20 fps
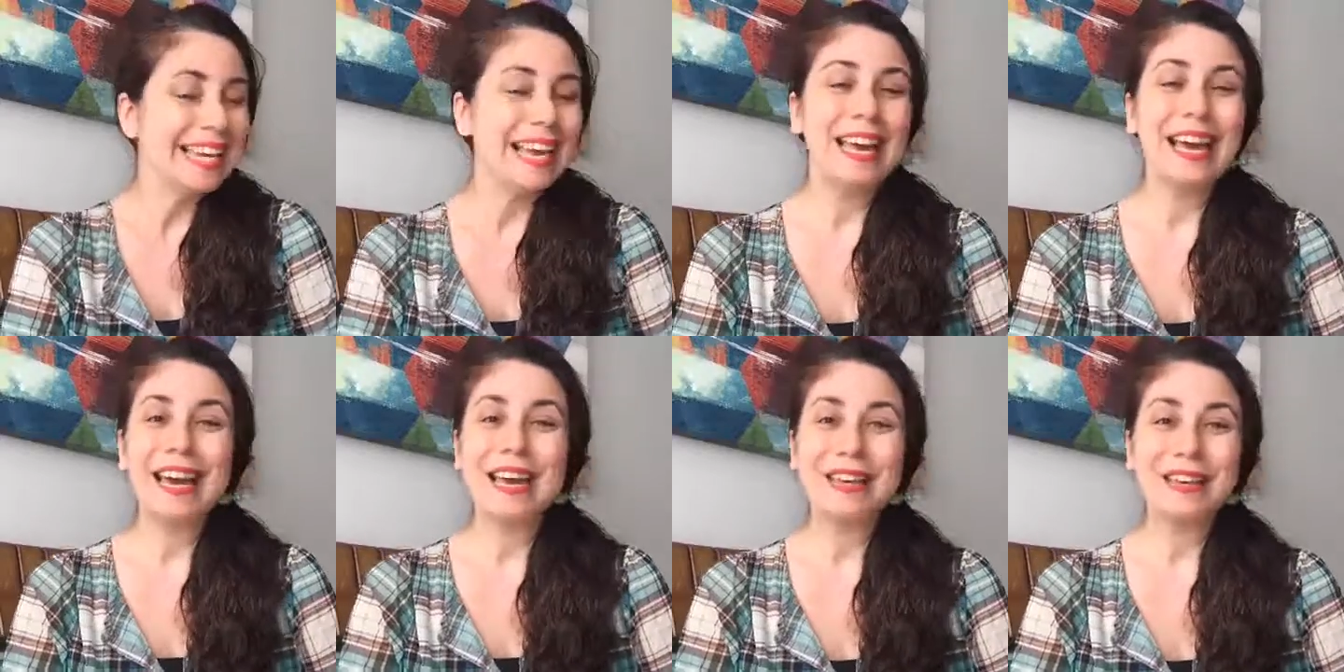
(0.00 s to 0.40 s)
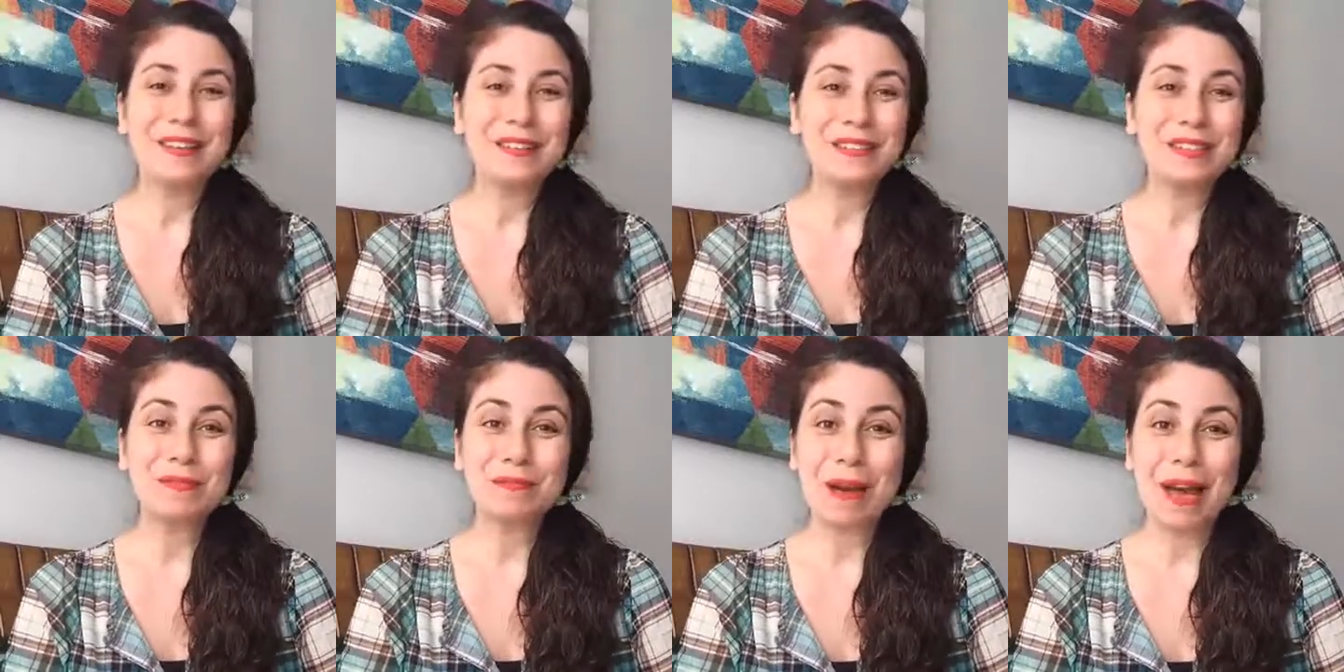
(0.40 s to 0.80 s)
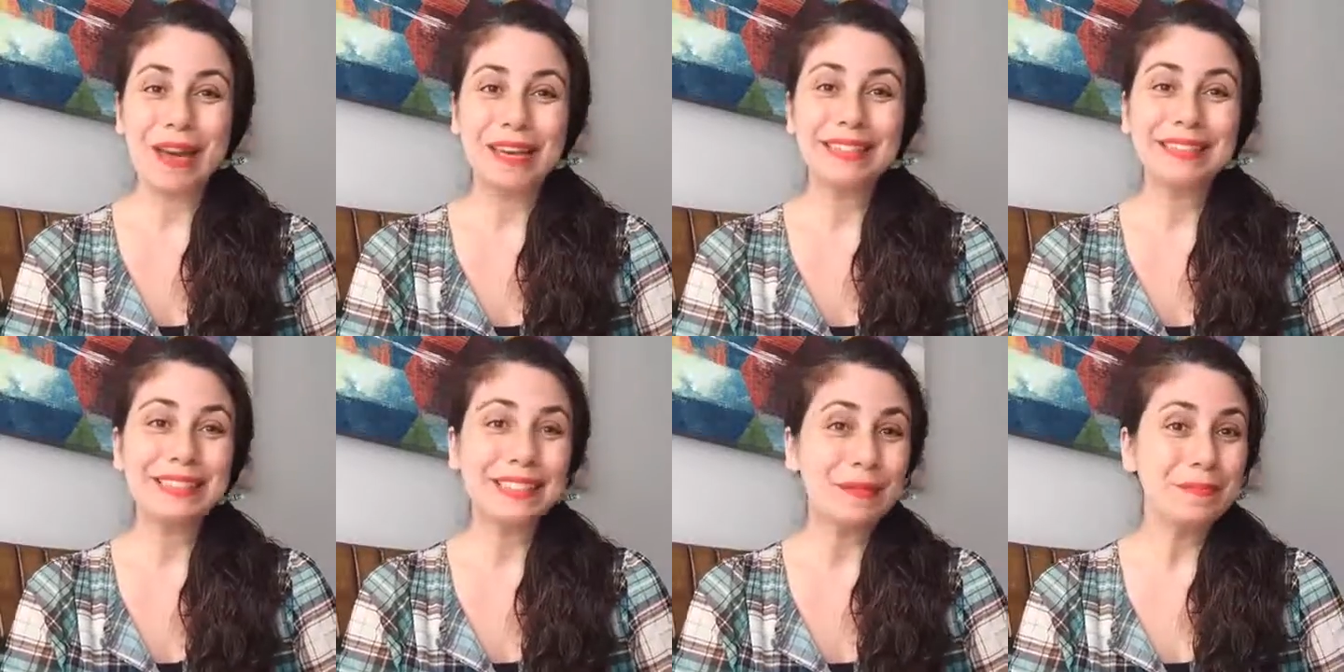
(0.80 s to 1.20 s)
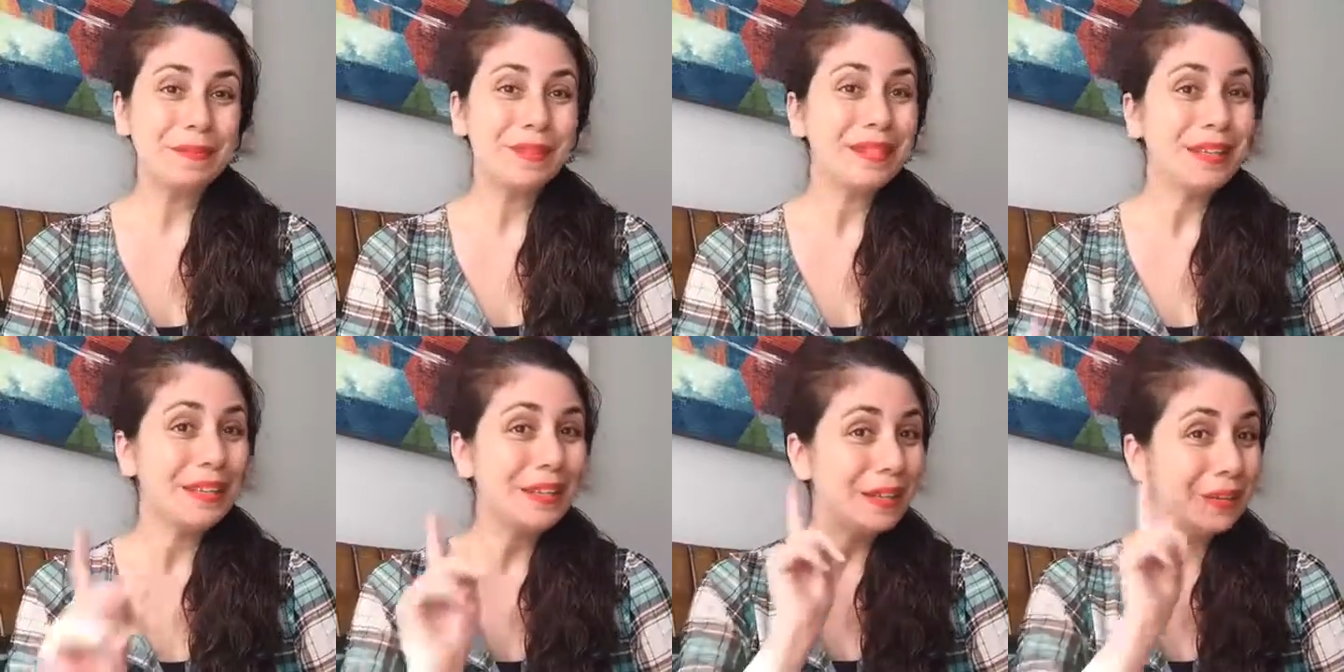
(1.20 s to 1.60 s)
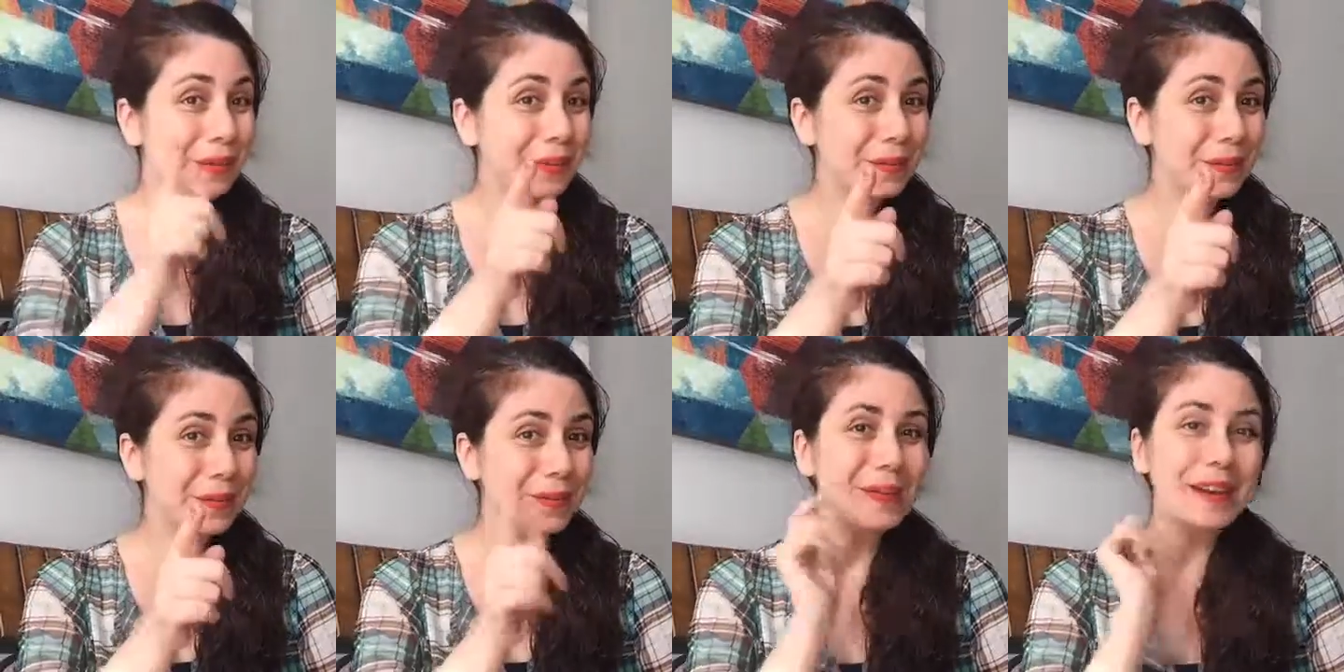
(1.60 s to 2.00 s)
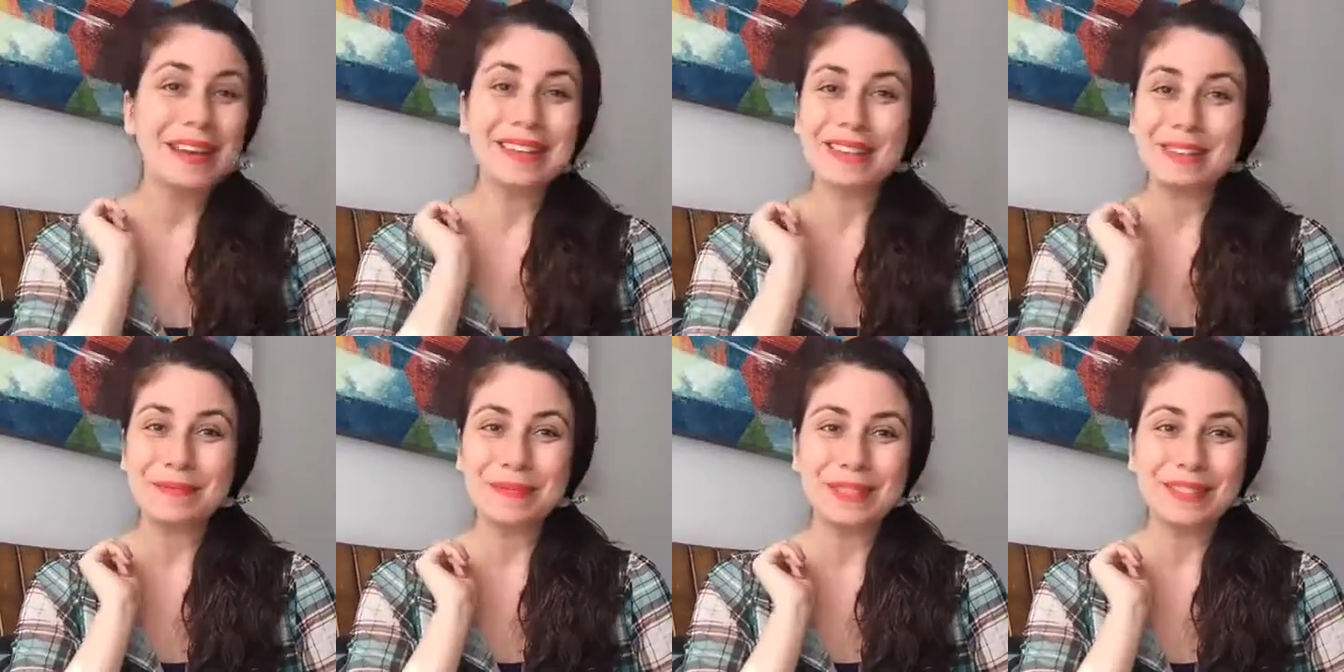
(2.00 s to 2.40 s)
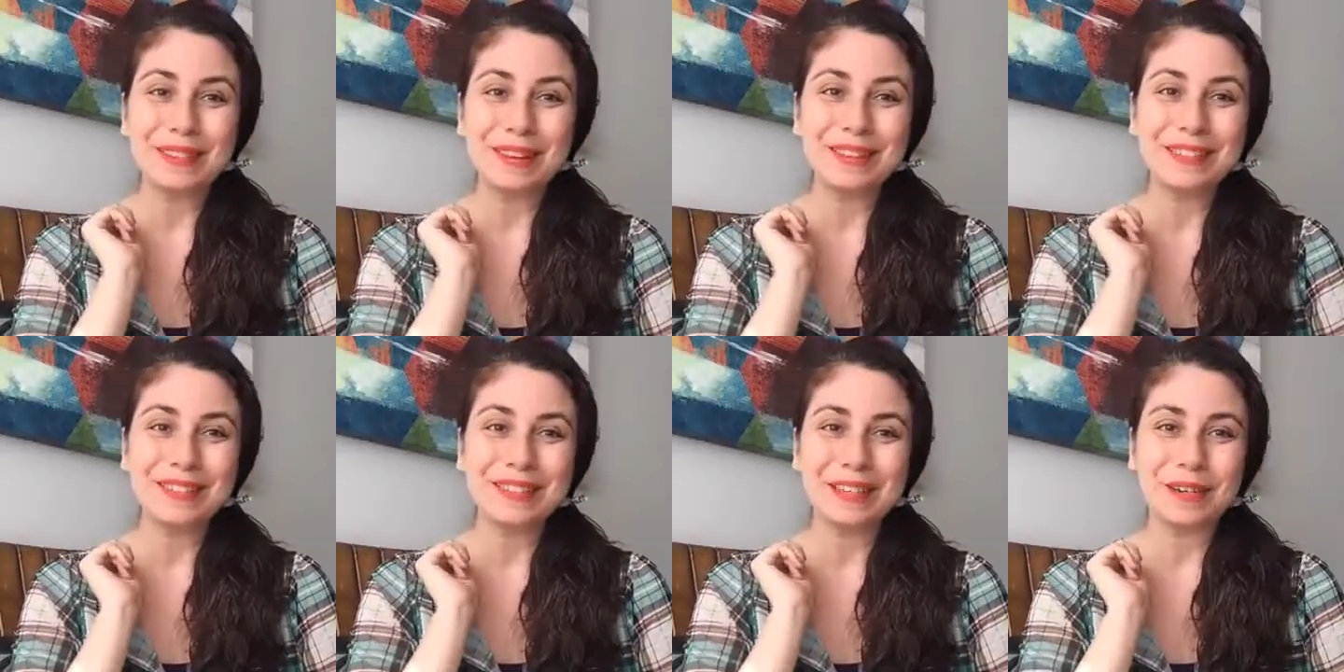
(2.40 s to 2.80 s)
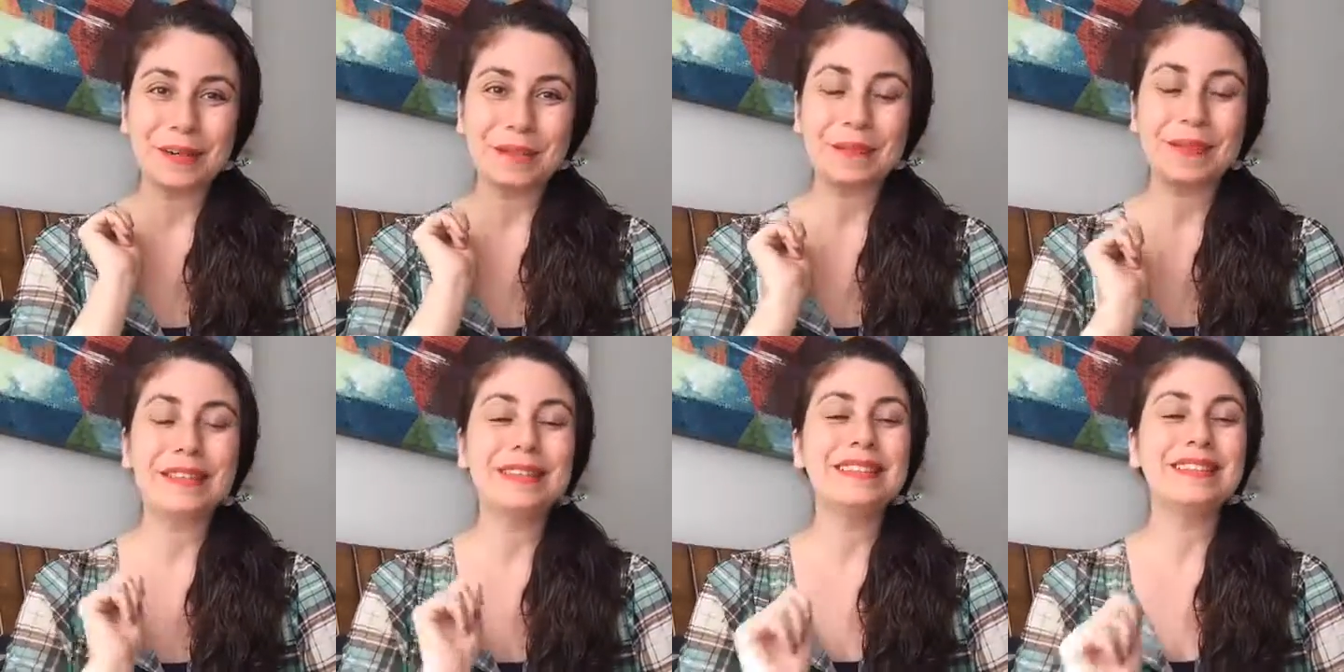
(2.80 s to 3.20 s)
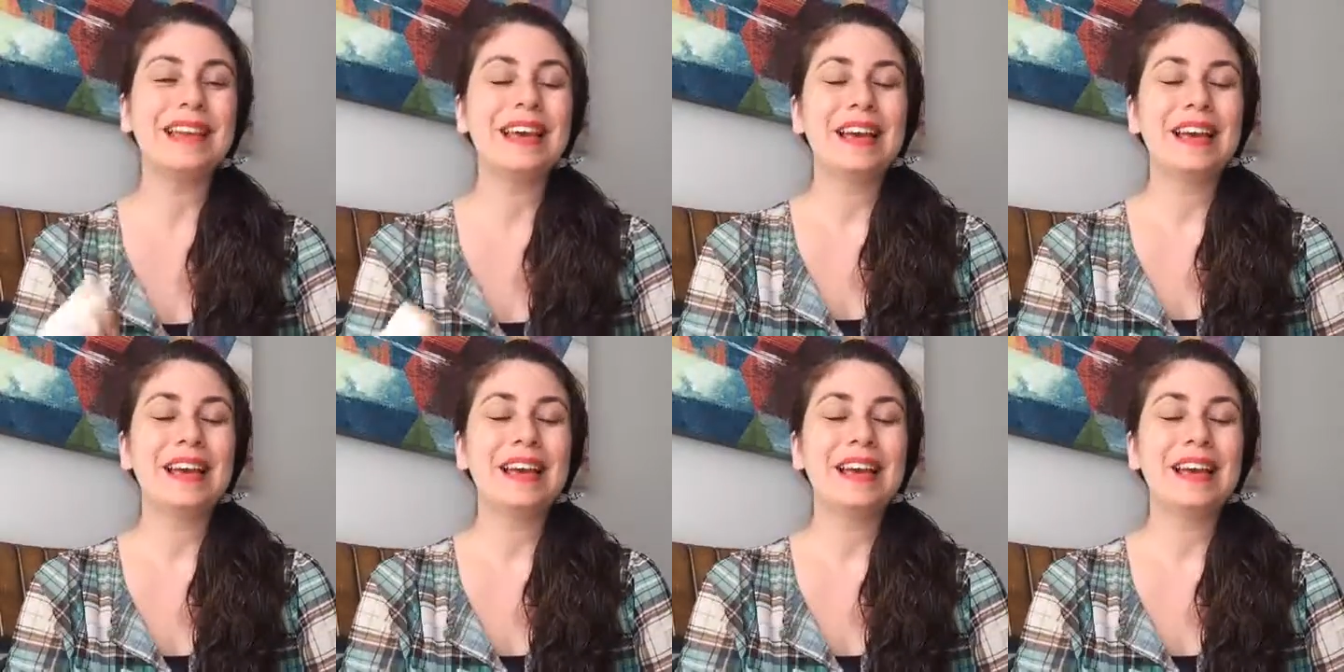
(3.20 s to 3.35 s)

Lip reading: and here's my tip to you as a massage therapist,